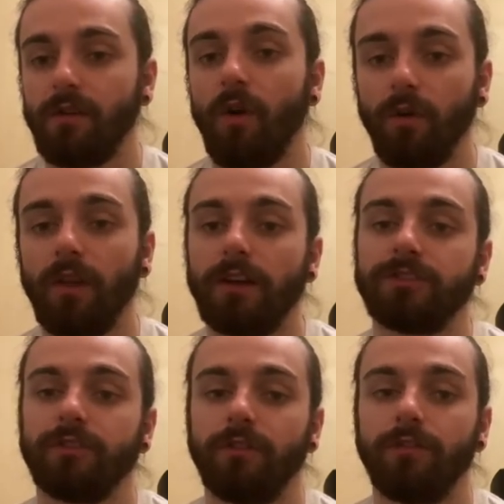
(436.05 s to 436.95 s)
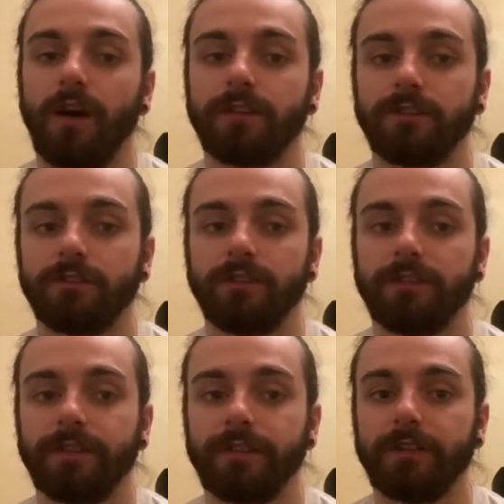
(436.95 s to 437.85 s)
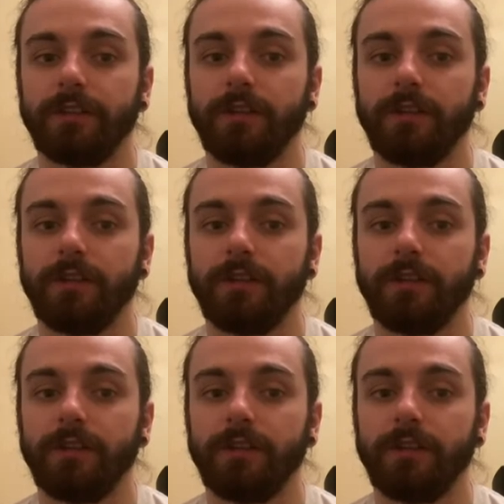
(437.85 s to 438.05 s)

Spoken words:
All of that stuff factors into